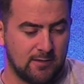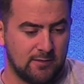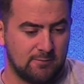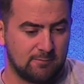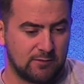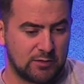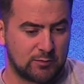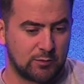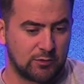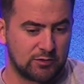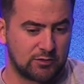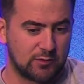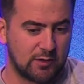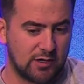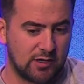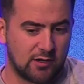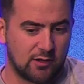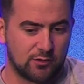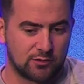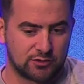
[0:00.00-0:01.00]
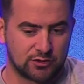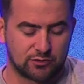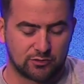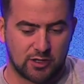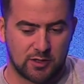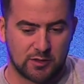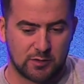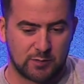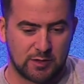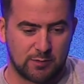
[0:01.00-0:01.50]
I suppose the way I always describe
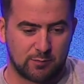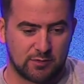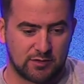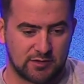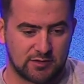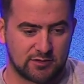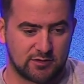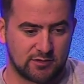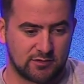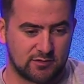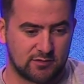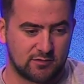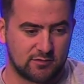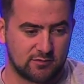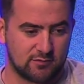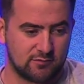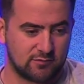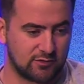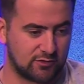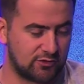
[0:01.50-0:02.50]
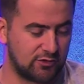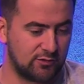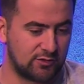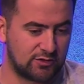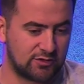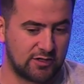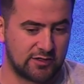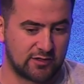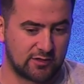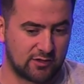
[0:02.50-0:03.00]
to people is there's there's
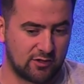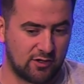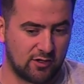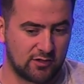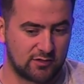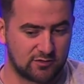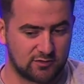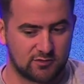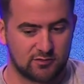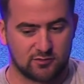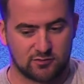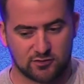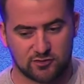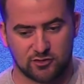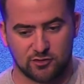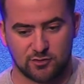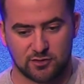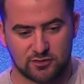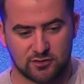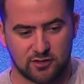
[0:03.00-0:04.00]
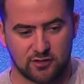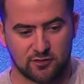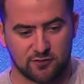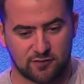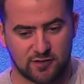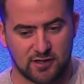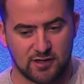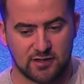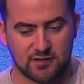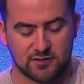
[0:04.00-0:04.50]
suicidal thoughts, there's suicidal
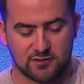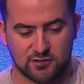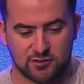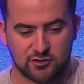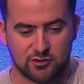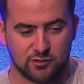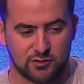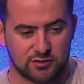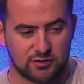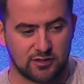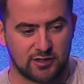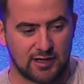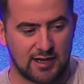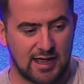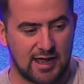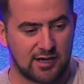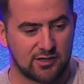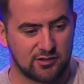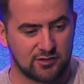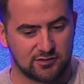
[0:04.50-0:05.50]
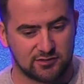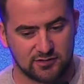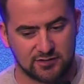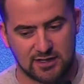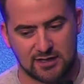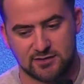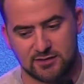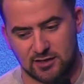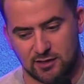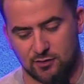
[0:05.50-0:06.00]
feelings, and there's suicidal actions, and
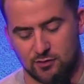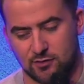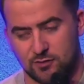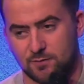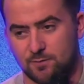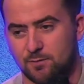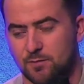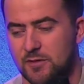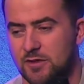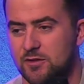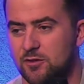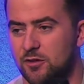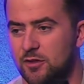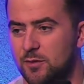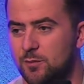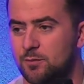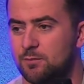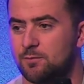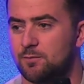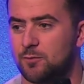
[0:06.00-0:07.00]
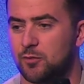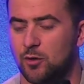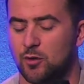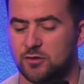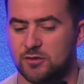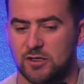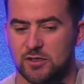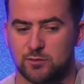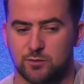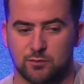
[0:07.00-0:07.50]
that's how the sort of
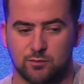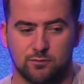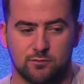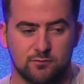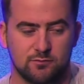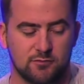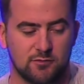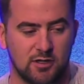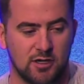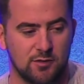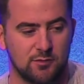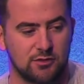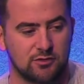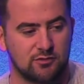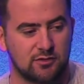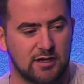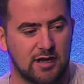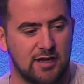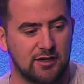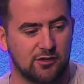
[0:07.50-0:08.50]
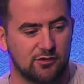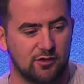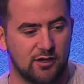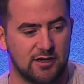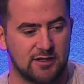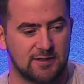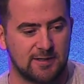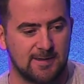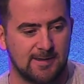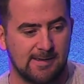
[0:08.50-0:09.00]
process would I would categorize
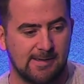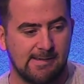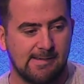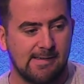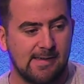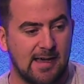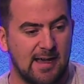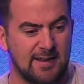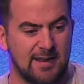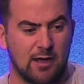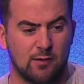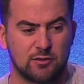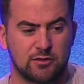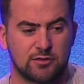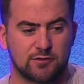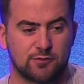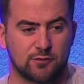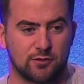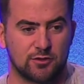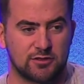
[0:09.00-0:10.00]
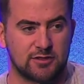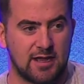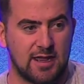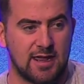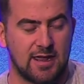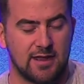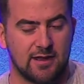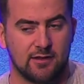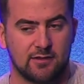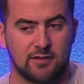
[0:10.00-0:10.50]
it. And that was the first
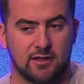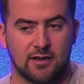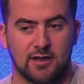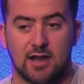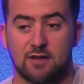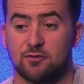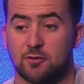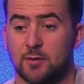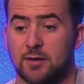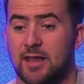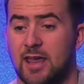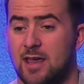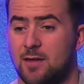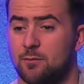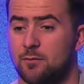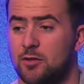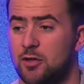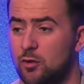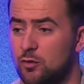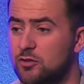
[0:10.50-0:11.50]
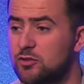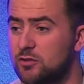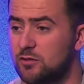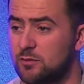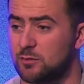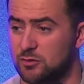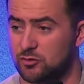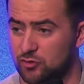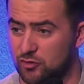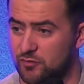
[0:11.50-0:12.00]
day that it ever became close. To, it
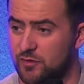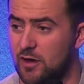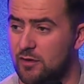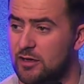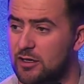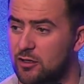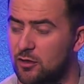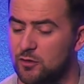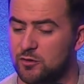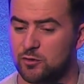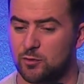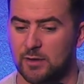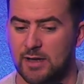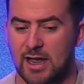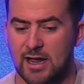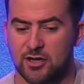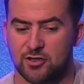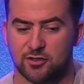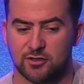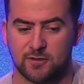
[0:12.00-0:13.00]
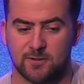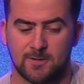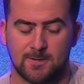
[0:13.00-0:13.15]
was just very close to an action.